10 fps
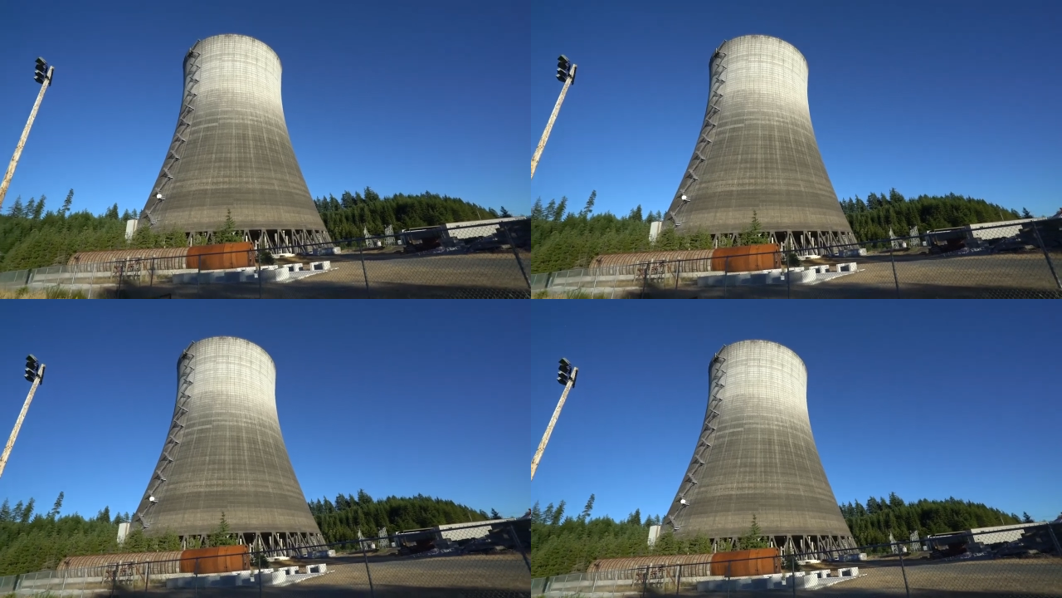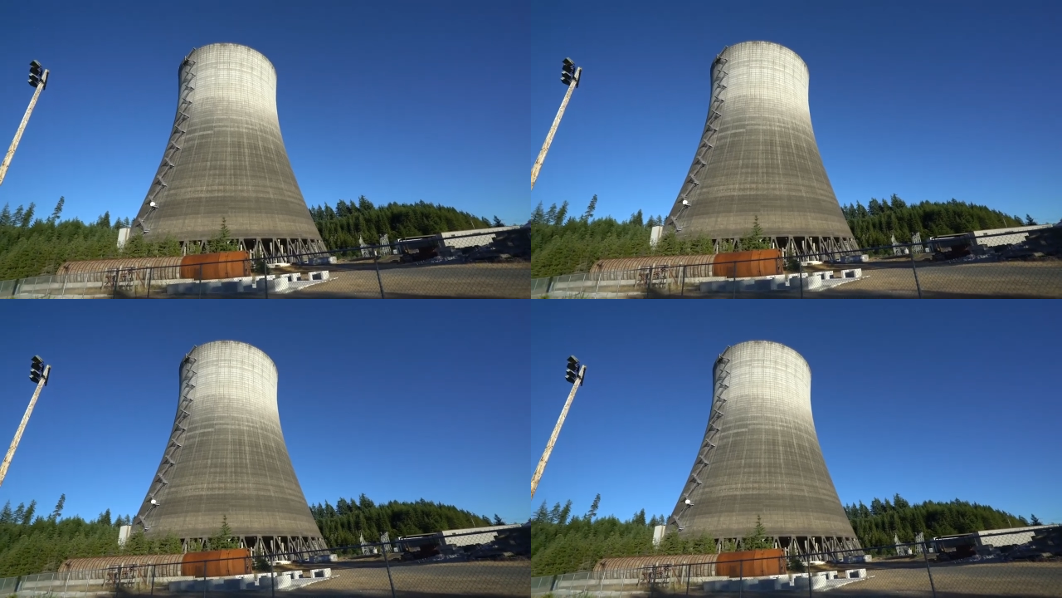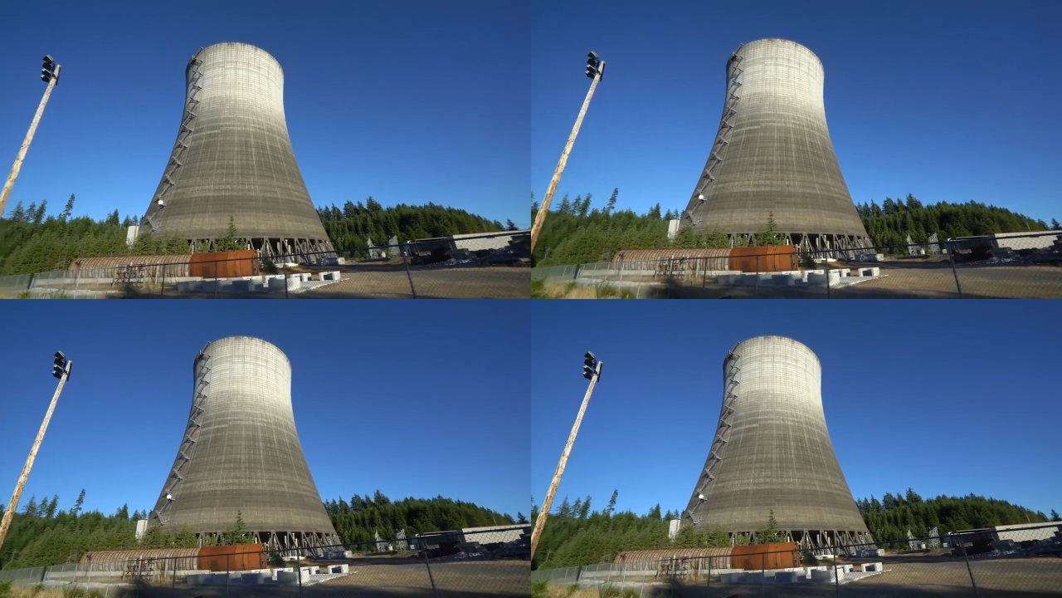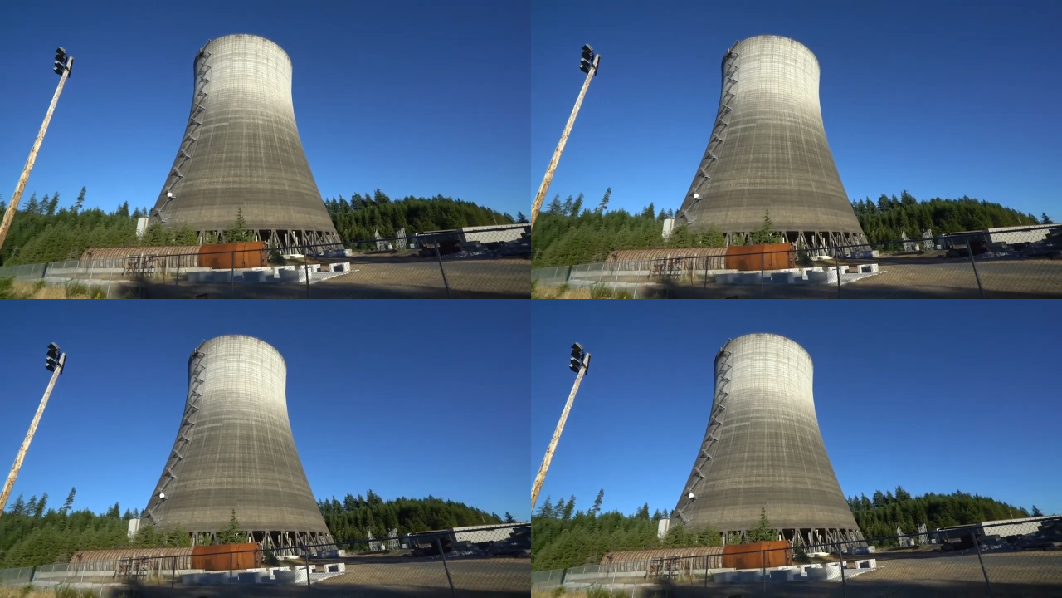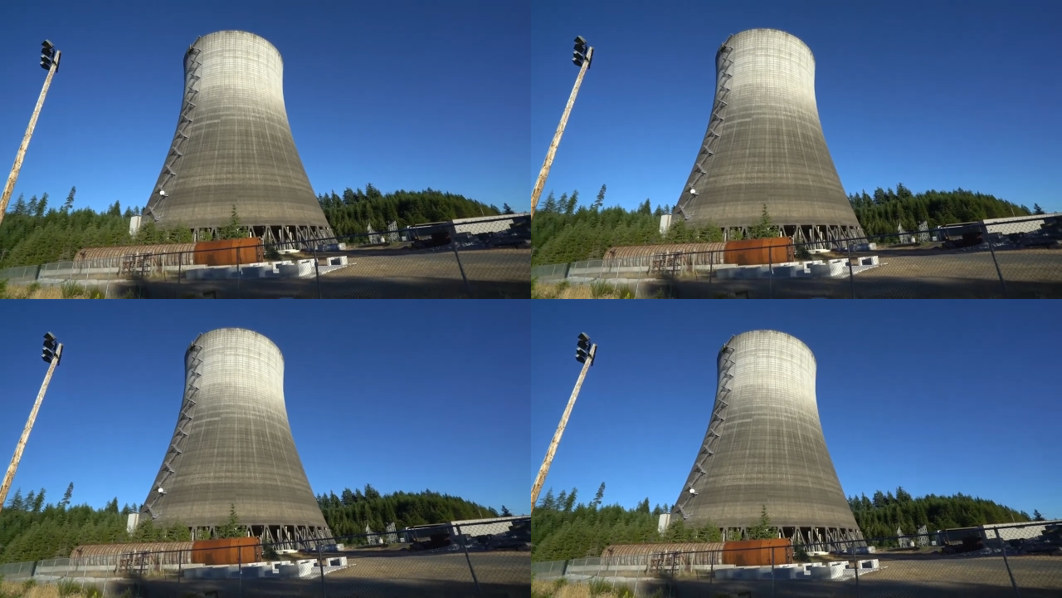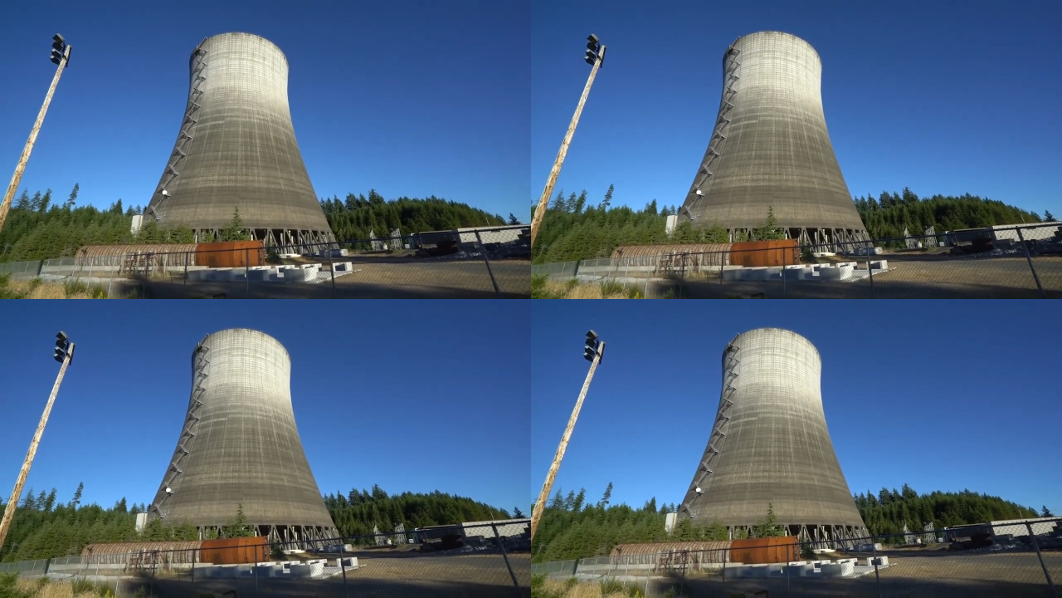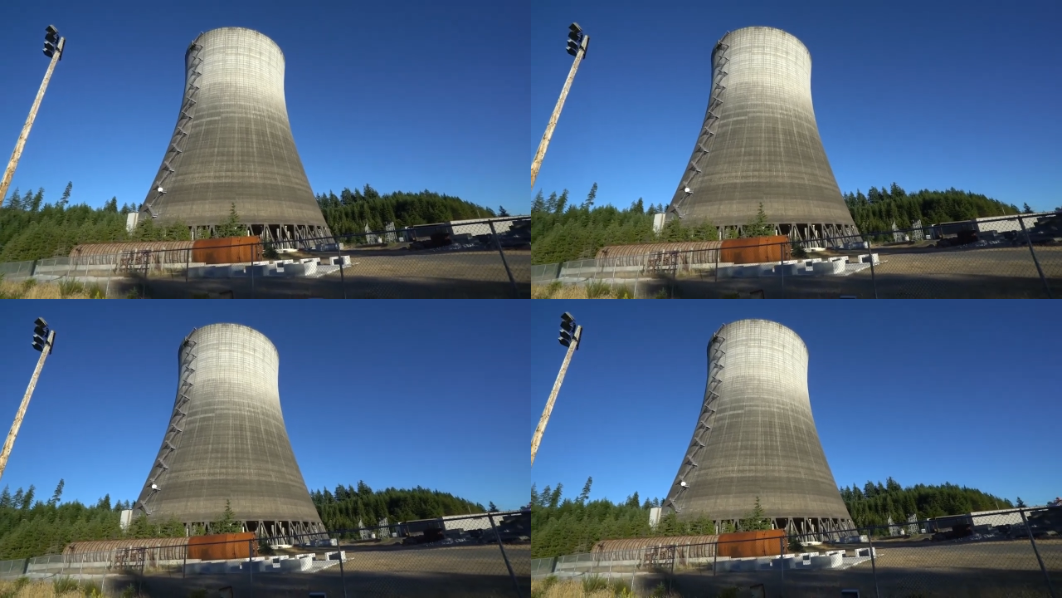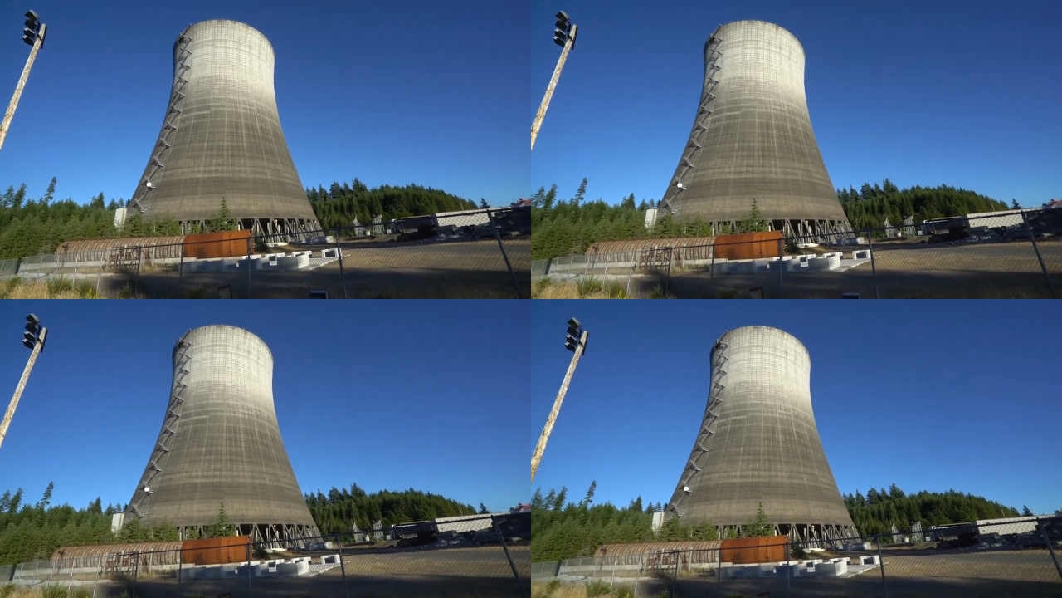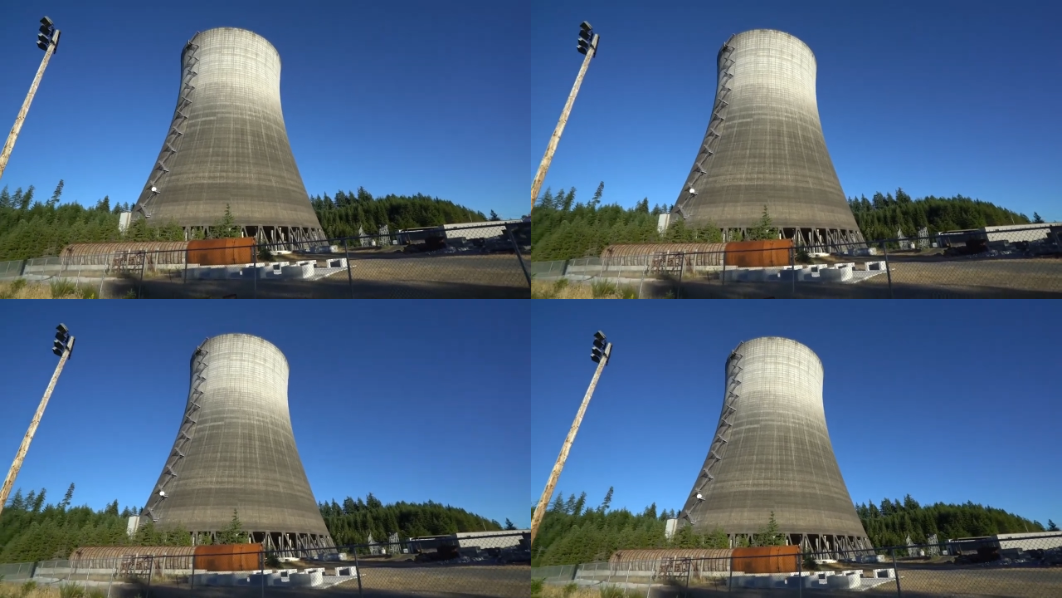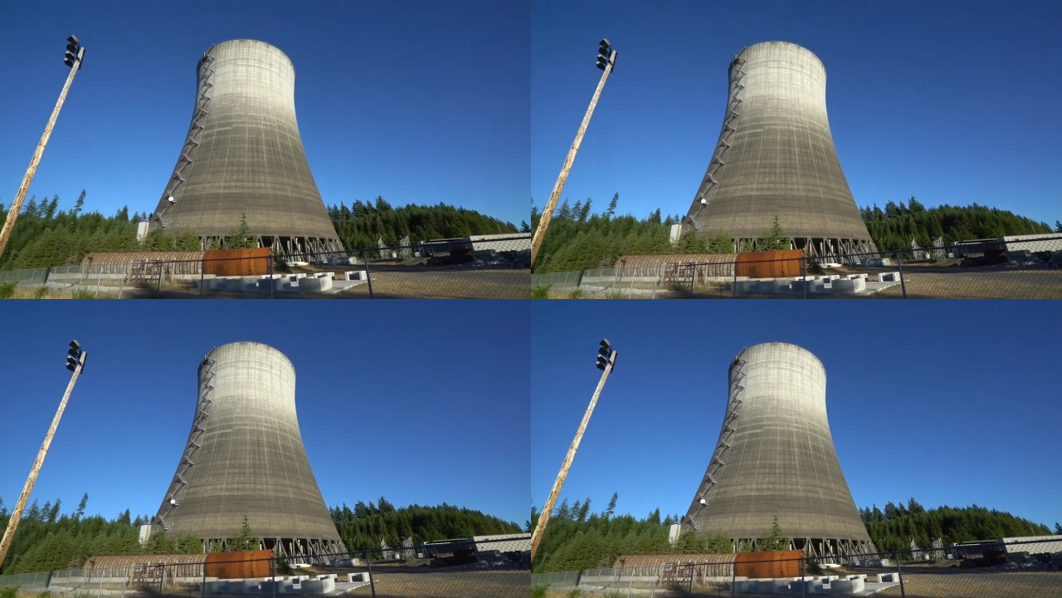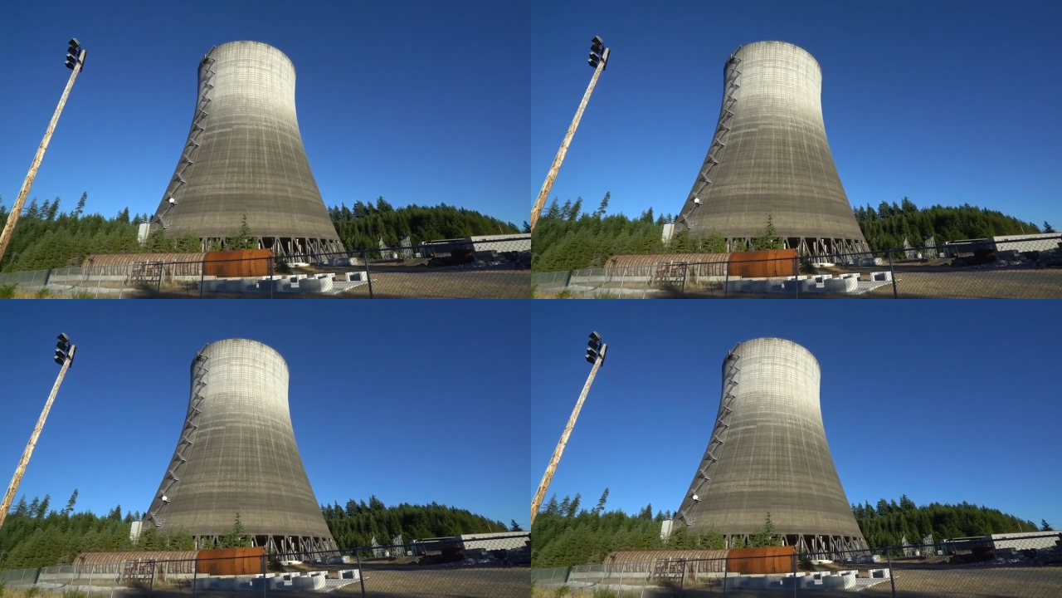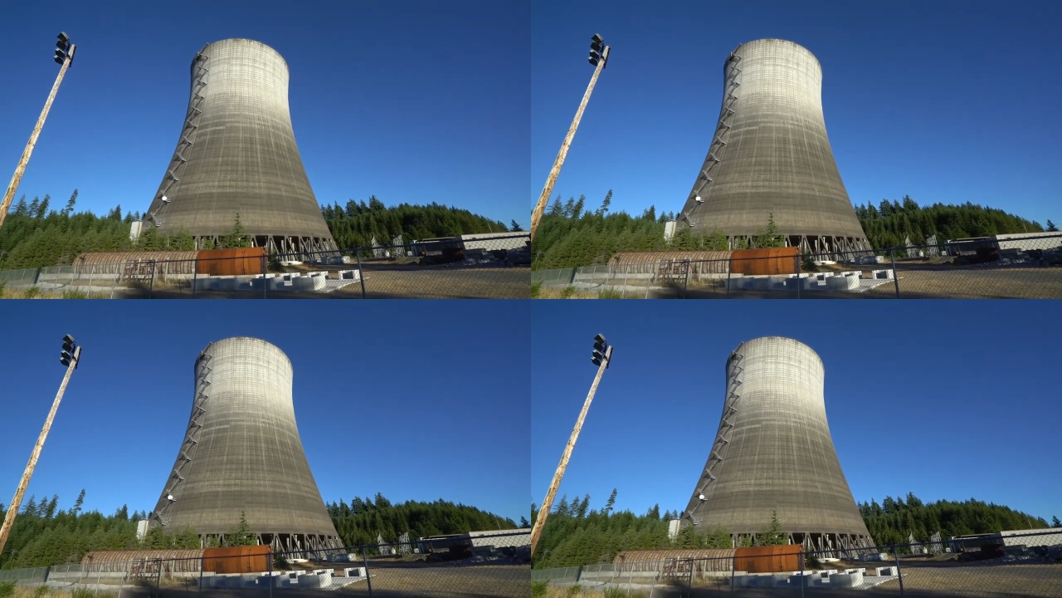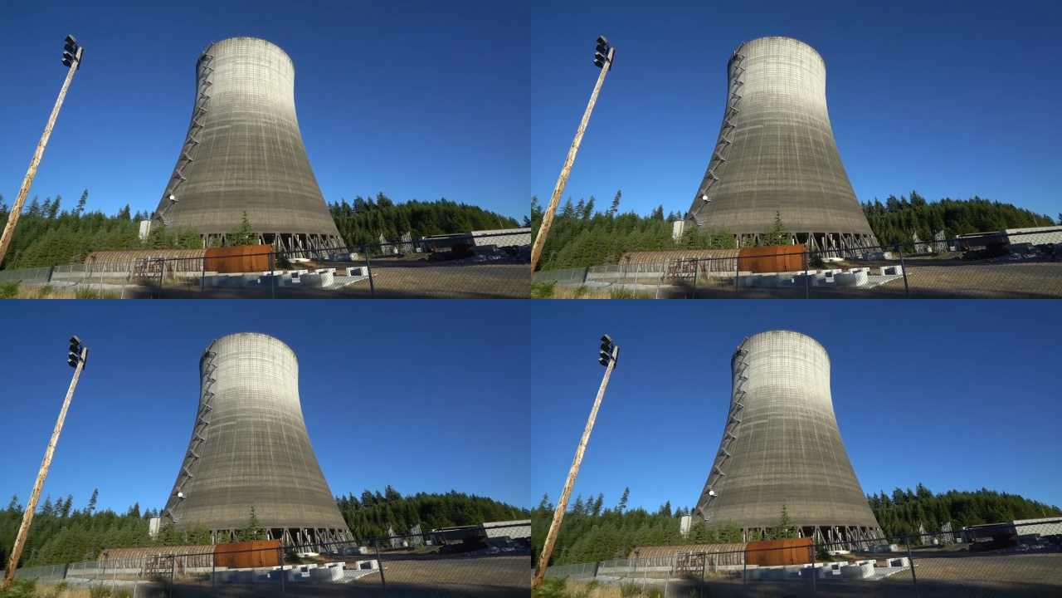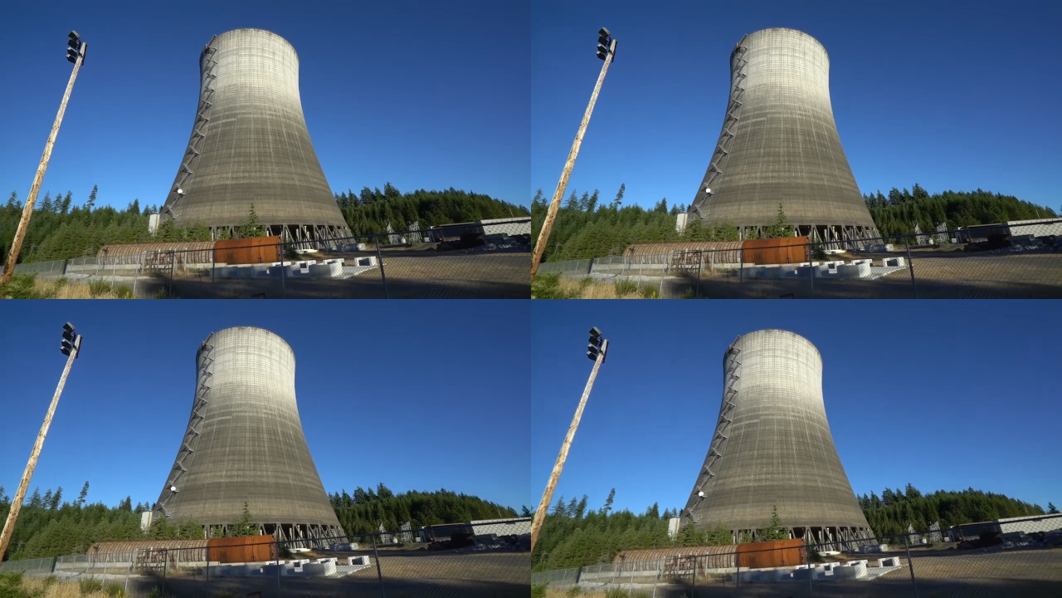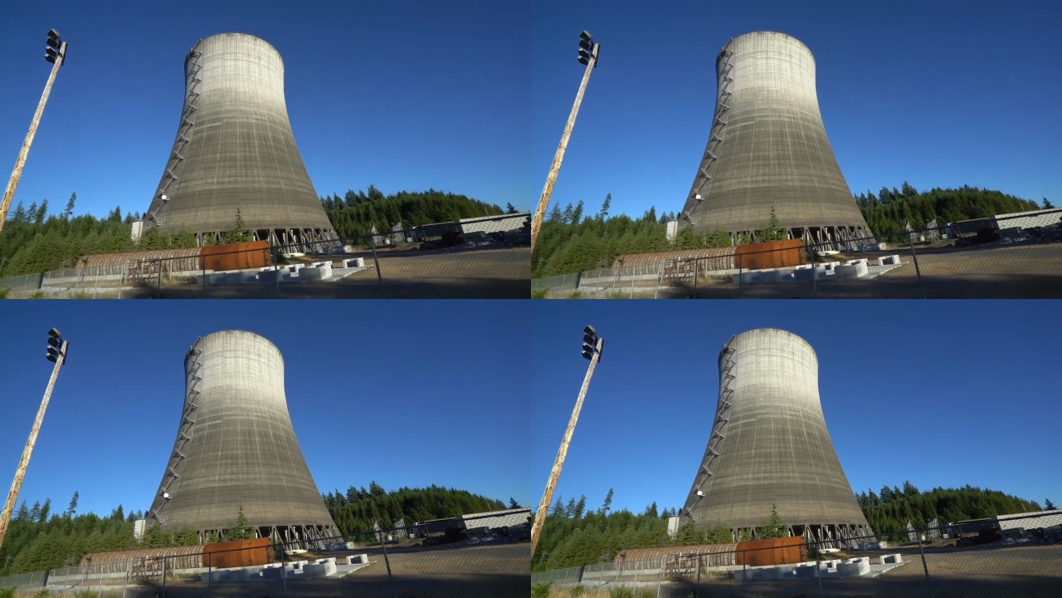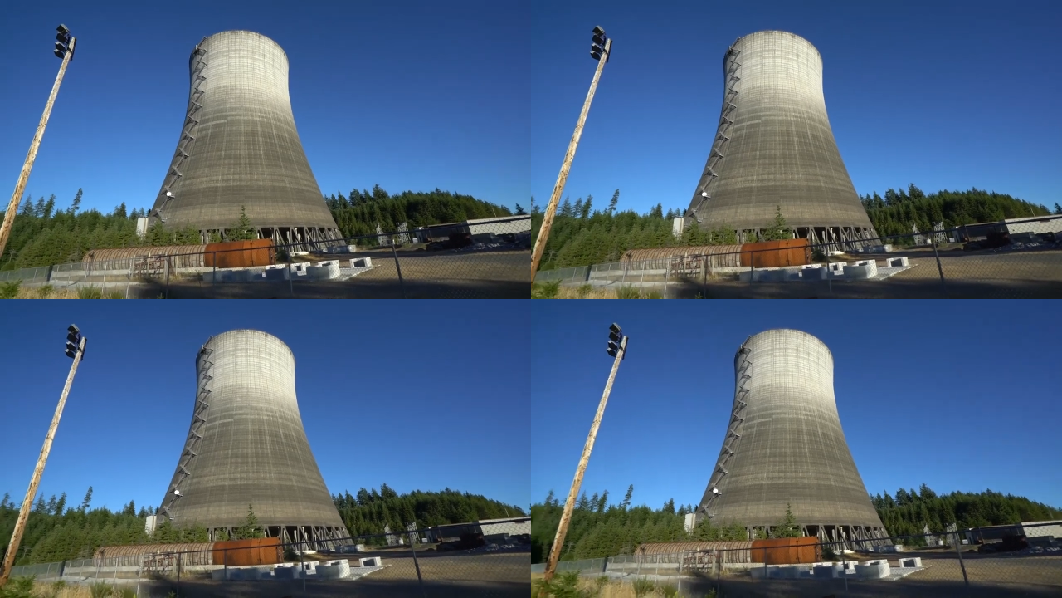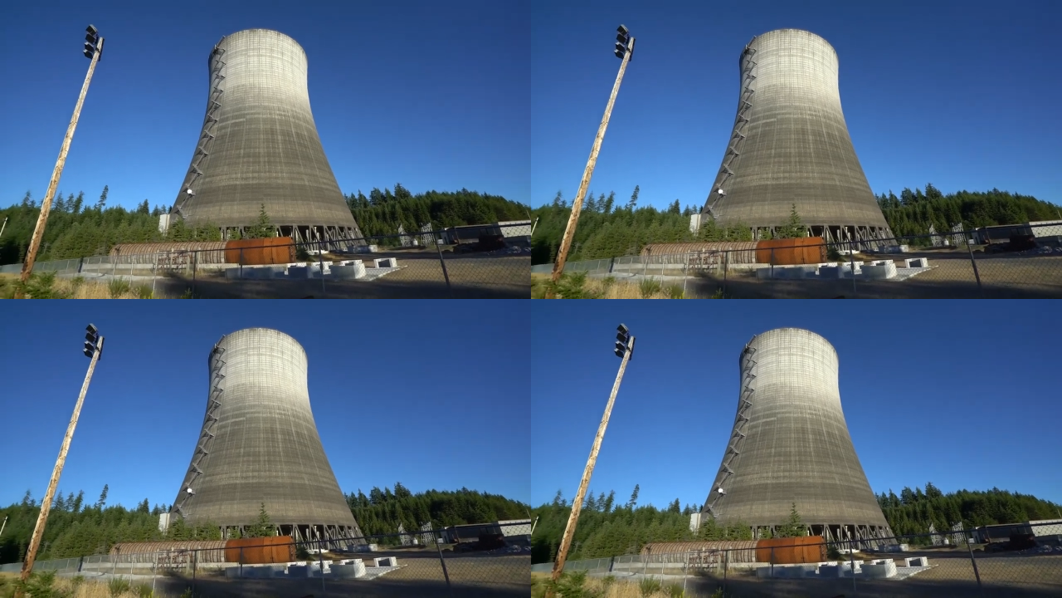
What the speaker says: No face is visible, so there are no lips to read.